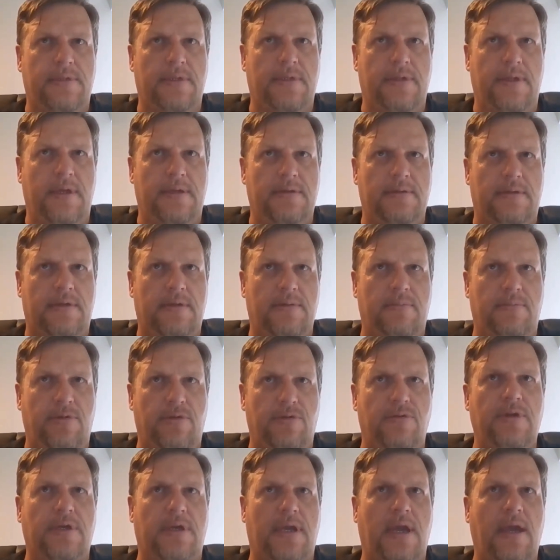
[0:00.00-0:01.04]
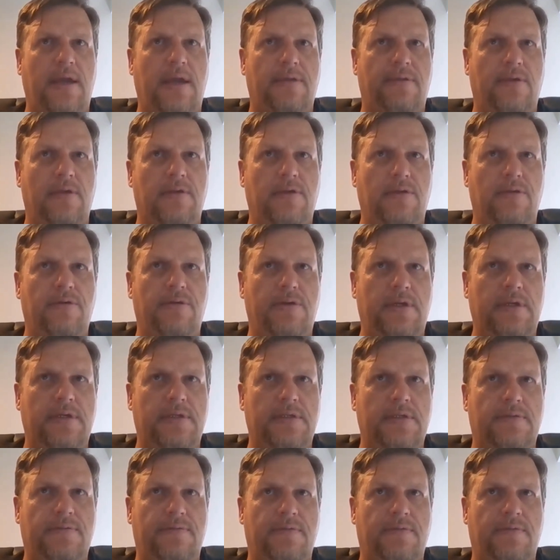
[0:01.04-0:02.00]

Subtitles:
to then communicate the learnings